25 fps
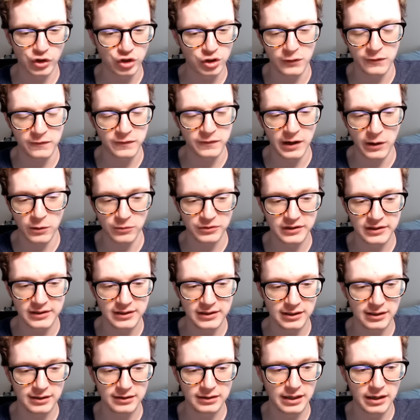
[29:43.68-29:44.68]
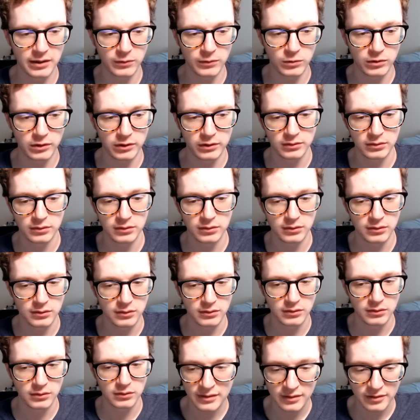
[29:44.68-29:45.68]
sure if I was going to get that one.
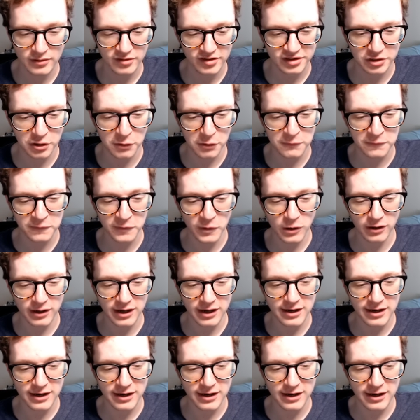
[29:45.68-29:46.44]
So far,